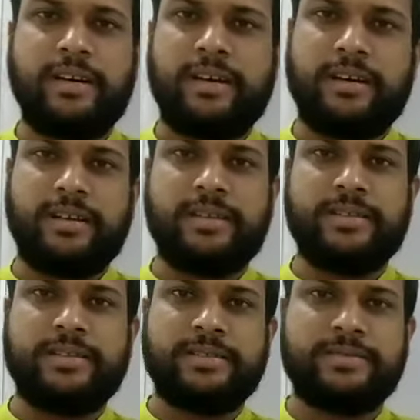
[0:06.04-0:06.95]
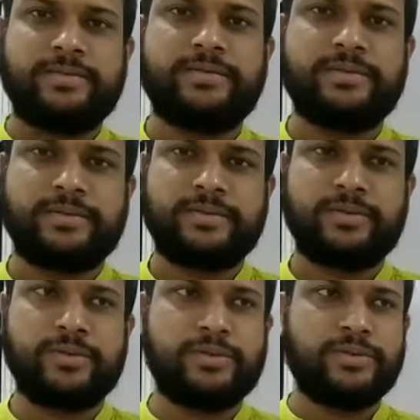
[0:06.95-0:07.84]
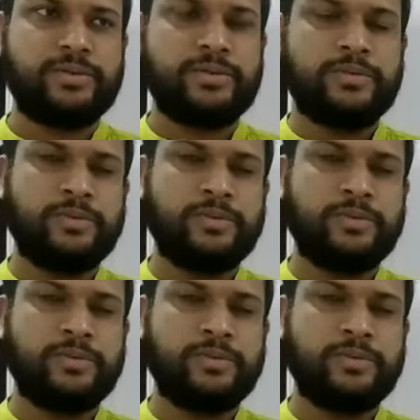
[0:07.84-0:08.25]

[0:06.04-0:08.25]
Uh, so